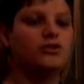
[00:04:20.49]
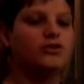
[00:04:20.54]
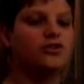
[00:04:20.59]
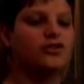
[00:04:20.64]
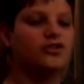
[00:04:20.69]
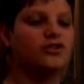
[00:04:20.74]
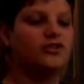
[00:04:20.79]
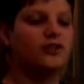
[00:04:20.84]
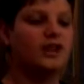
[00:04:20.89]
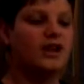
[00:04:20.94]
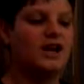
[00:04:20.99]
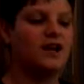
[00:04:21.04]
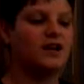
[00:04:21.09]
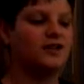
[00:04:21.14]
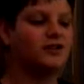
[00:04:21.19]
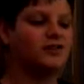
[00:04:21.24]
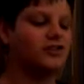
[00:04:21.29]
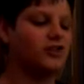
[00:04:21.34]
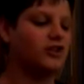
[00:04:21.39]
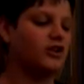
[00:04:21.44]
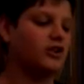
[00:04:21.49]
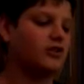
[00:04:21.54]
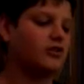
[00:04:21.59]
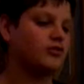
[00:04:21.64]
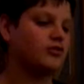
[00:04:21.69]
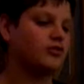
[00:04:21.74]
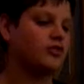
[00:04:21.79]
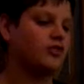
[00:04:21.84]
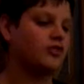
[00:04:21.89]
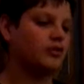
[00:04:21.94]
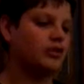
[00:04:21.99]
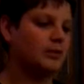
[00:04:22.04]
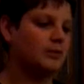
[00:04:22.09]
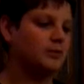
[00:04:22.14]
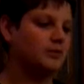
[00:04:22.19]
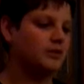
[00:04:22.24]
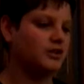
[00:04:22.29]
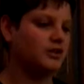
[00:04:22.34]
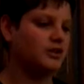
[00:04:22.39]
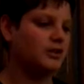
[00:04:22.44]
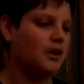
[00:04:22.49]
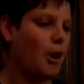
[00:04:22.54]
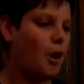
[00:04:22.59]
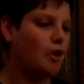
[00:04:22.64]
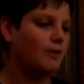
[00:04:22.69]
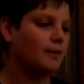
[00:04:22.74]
slash Audrey two update.